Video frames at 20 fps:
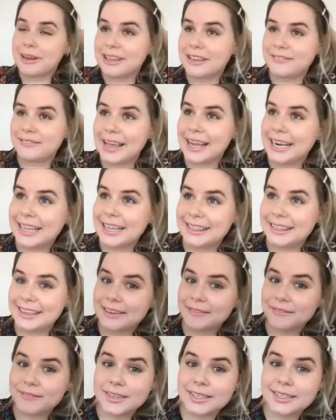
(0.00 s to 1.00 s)
Well, if
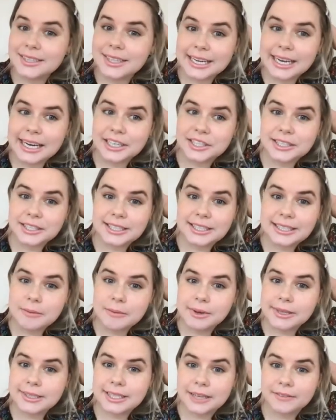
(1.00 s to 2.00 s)
anything, it feels like I just
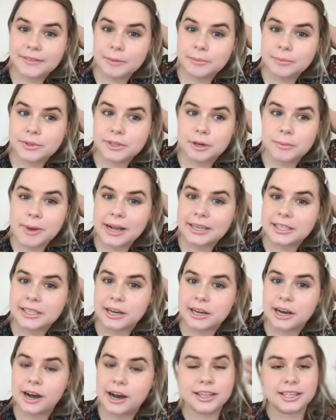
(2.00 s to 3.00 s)
set myself up to go back
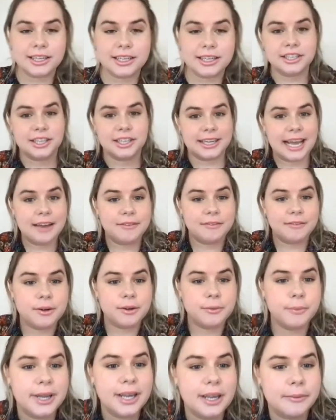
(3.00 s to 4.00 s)
to college. Like
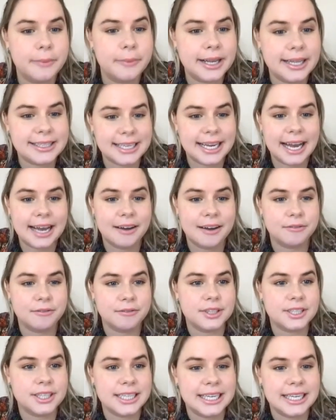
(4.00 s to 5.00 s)
every week we get to have
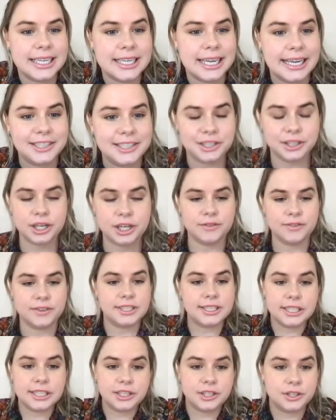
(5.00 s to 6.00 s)
really engaging
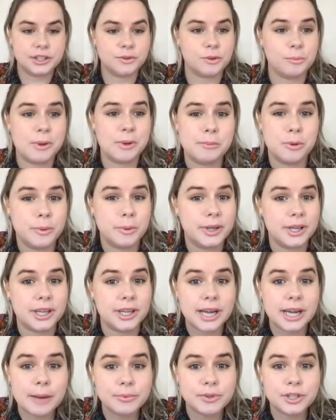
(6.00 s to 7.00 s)
conversations with people we
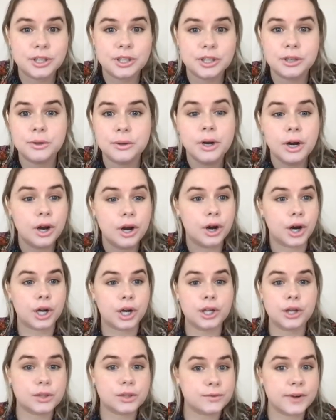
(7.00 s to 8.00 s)
look up to,
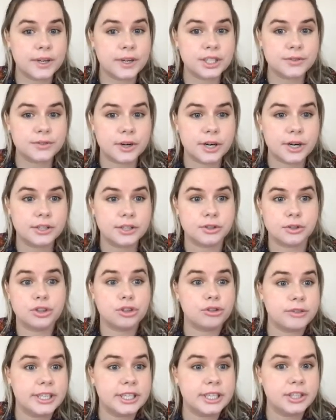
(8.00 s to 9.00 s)
or close friends of ours, or
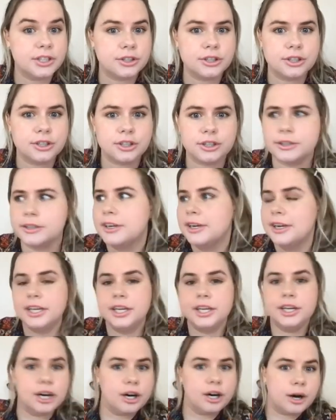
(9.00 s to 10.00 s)
strangers, or,
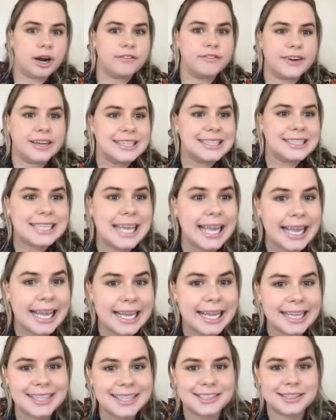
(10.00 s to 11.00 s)
our friends'
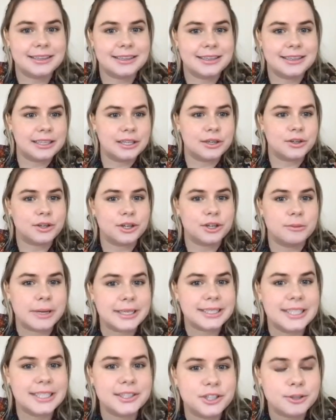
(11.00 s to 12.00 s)
kids, the little girl
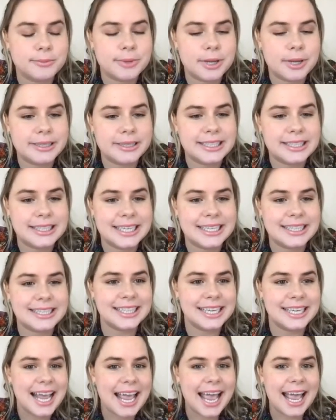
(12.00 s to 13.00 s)
my sister
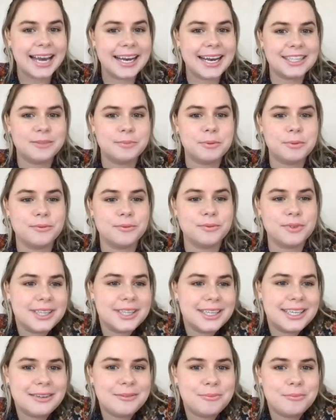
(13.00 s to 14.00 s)
babysits. And it's been
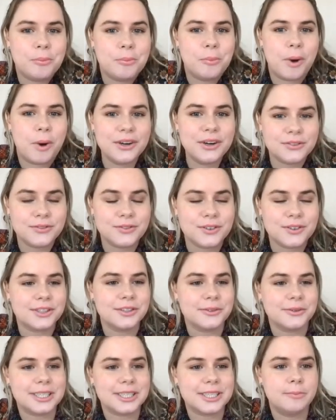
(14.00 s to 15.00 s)
really
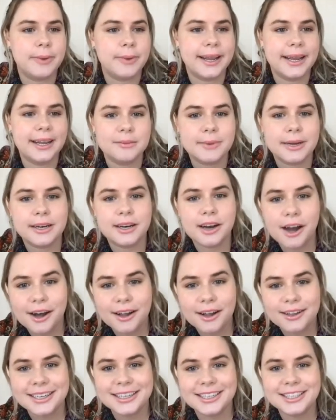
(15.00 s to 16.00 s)
wonderful to expand my
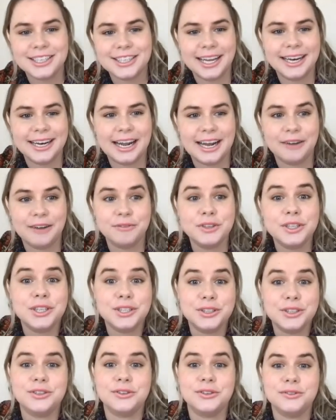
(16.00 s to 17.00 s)
knowledge. And I
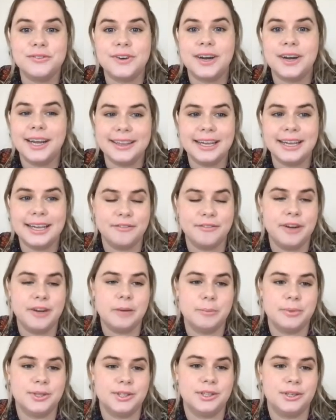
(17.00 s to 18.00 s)
really do find that
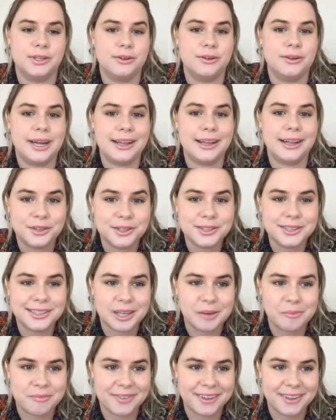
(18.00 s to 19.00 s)
every episode I learn
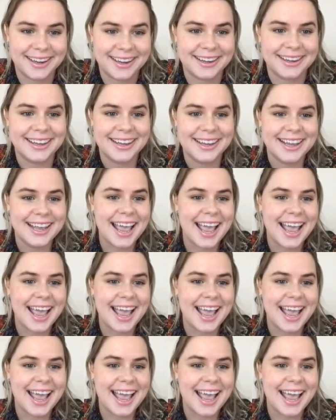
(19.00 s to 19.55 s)
something.